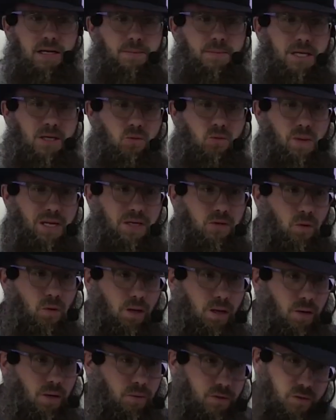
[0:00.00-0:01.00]
ibn
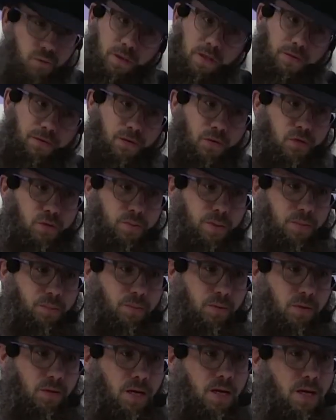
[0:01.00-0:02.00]
Ubaydullah was one of those
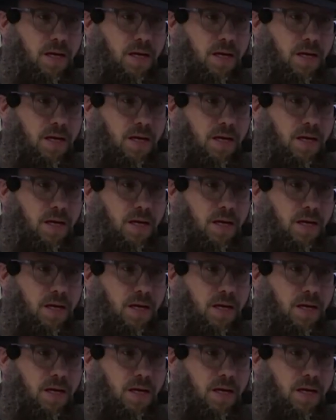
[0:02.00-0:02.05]
people.